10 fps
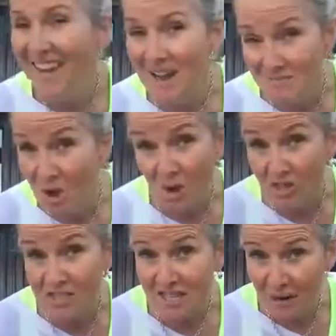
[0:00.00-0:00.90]
I'm not,
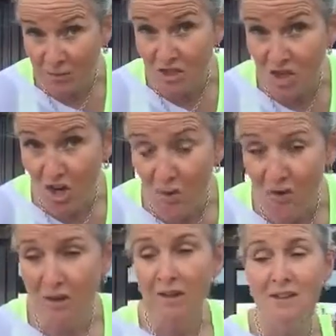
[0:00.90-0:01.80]
honestly, that was a
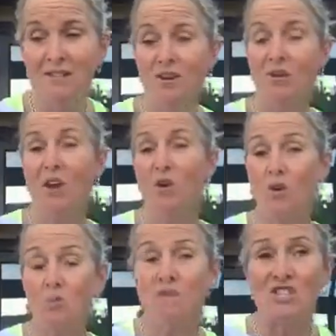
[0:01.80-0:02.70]
joke. Just don't get all
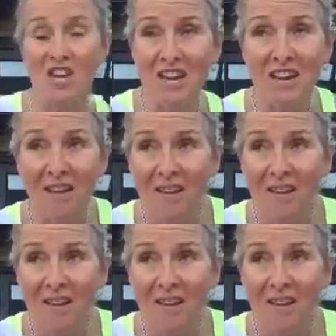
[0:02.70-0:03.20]
umbragey.